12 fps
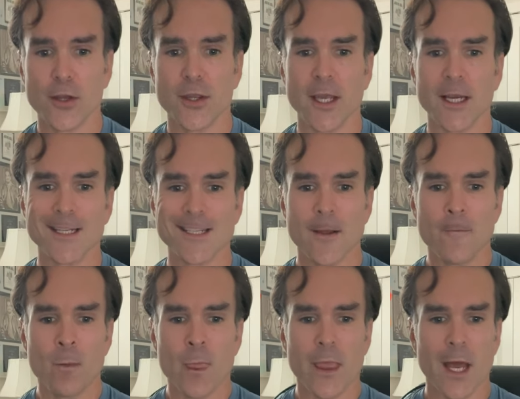things
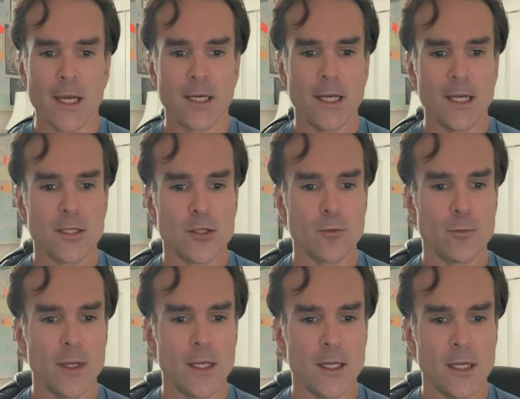that need to
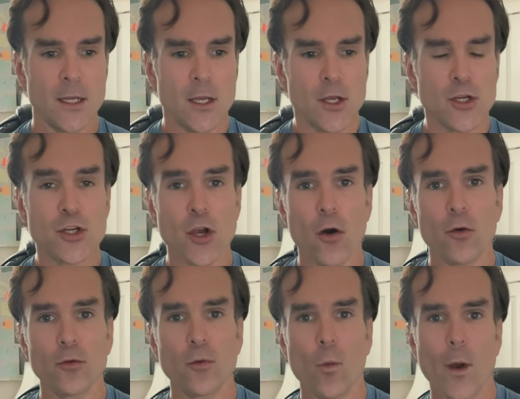be
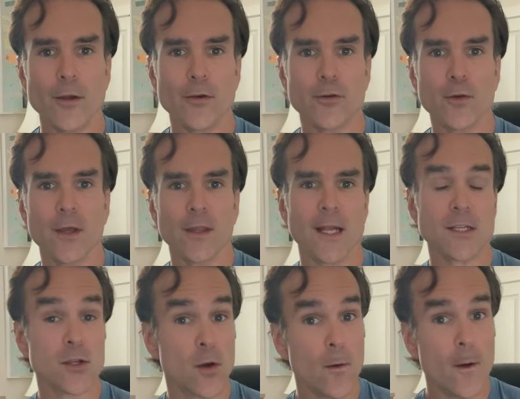shown when you're doing that.
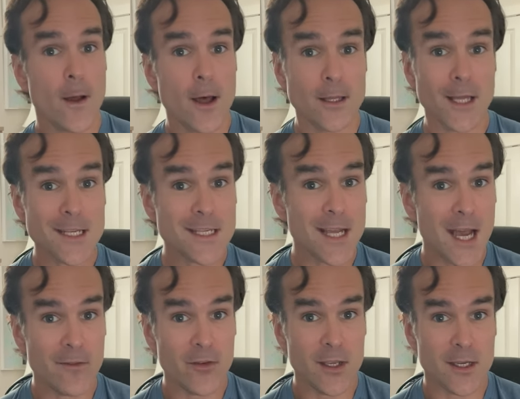So let's
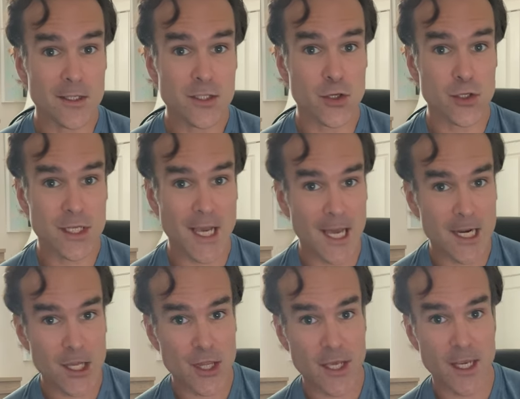dive in to
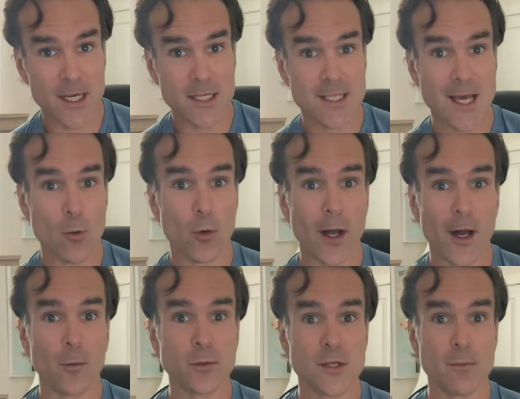10 things that will
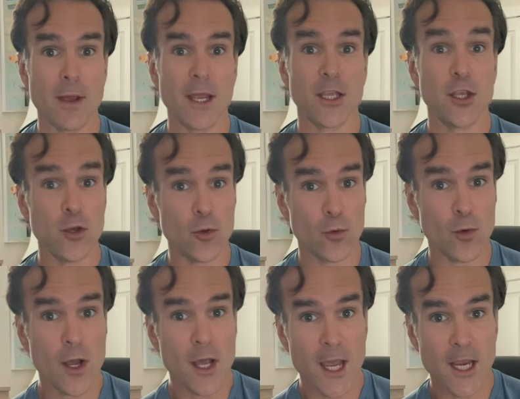help to make you
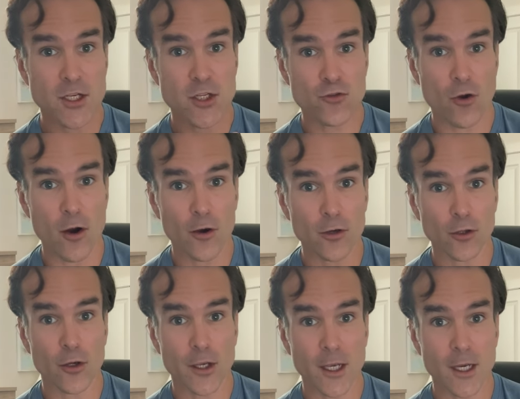a stronger
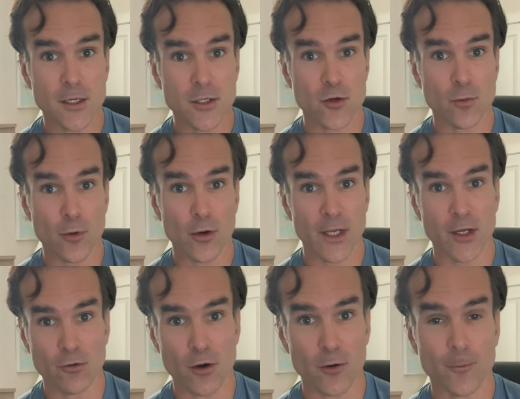looking
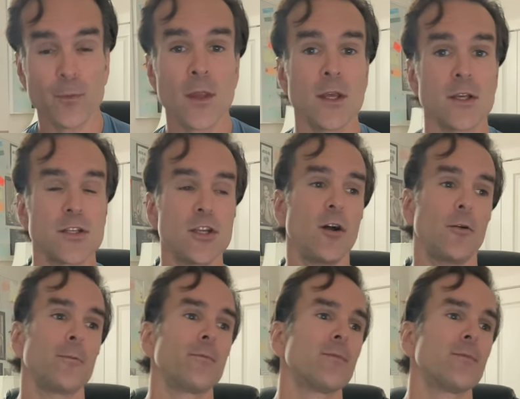superhero. So